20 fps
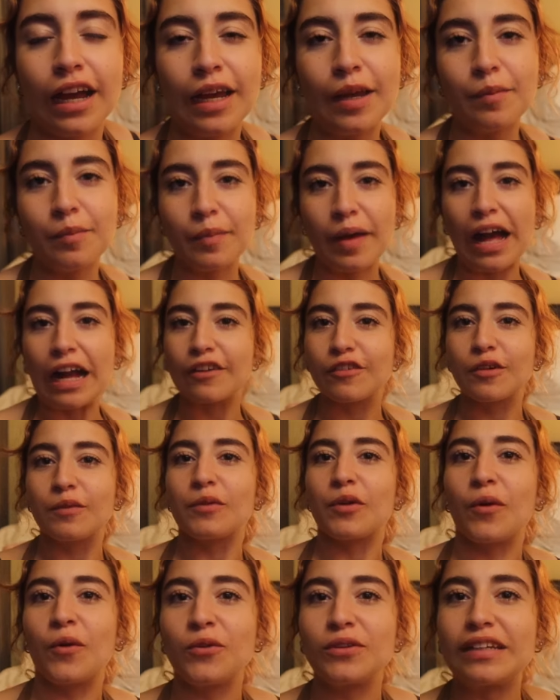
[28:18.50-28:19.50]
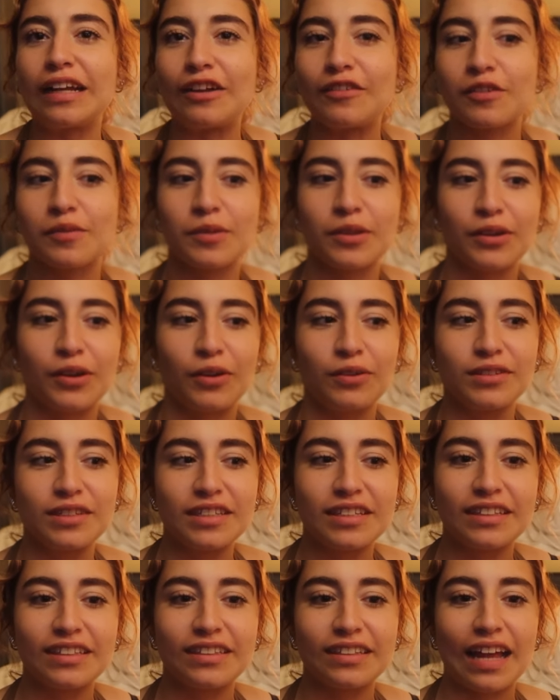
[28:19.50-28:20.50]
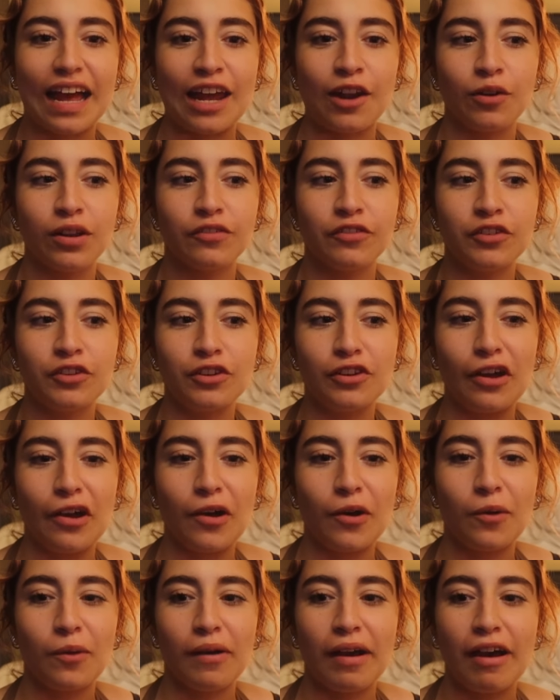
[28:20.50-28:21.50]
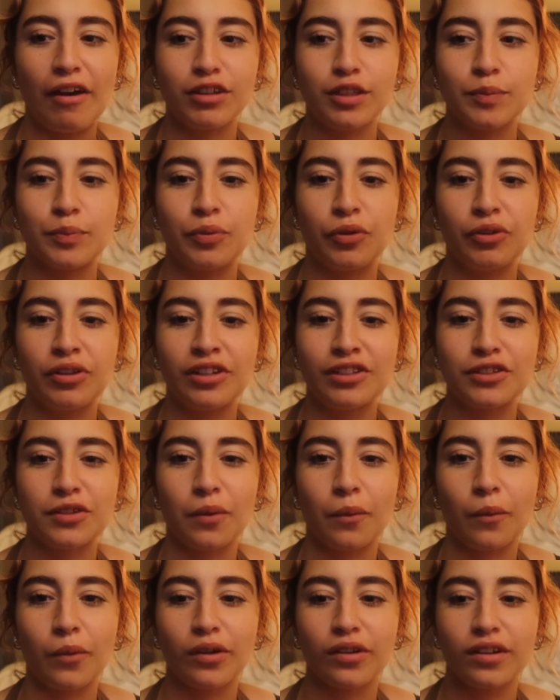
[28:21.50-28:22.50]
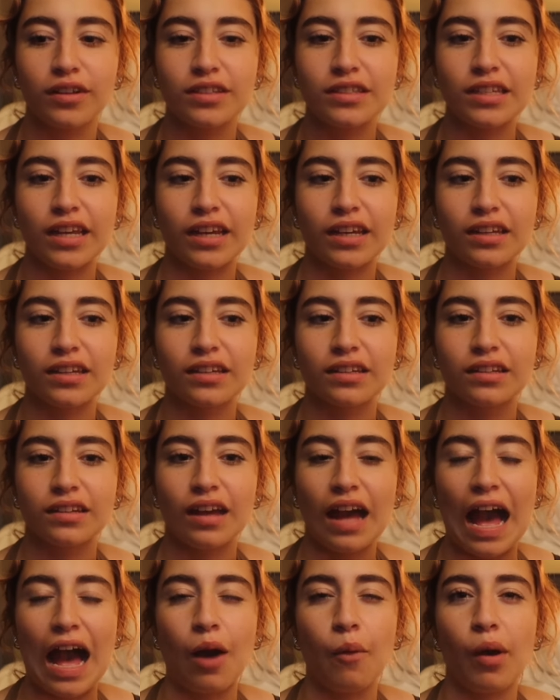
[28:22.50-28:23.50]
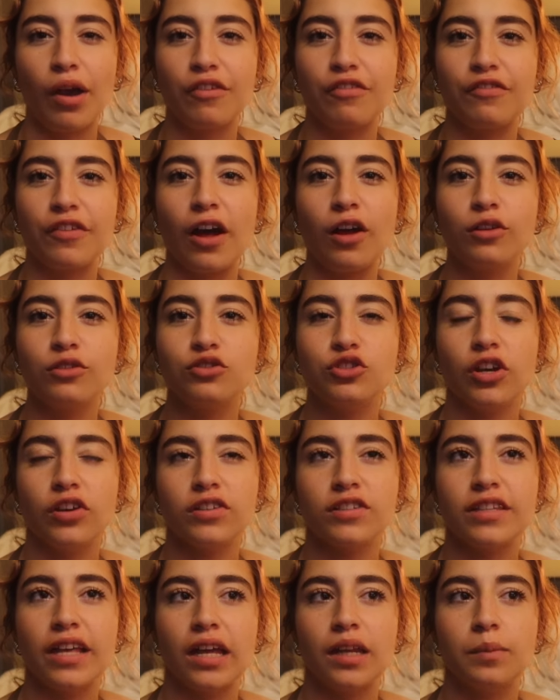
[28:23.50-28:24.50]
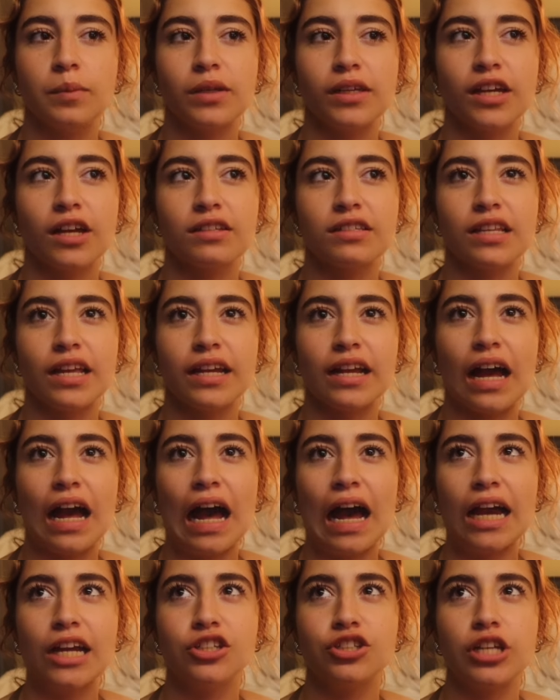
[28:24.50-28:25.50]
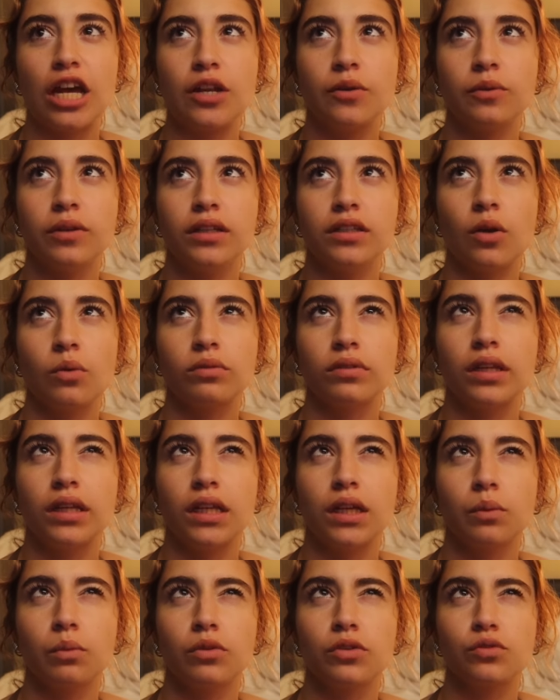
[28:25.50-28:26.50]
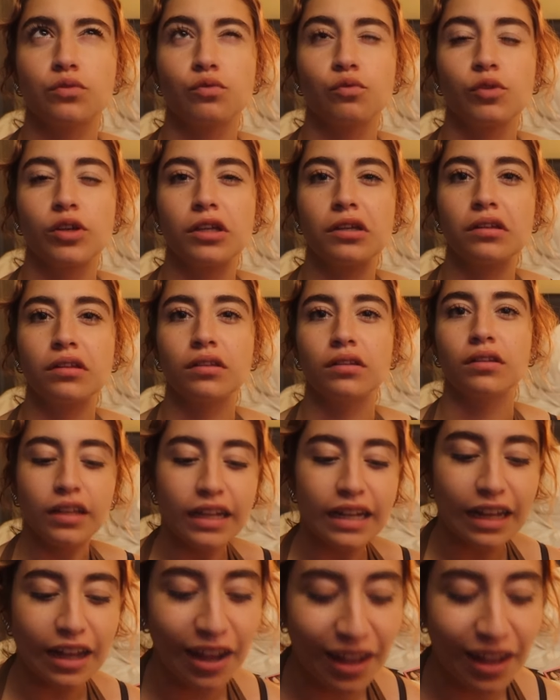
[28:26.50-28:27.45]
I am back from the hotel from the concert. I don't even know how to put into words like how I felt just then because like I genuinely don't think it was real. Like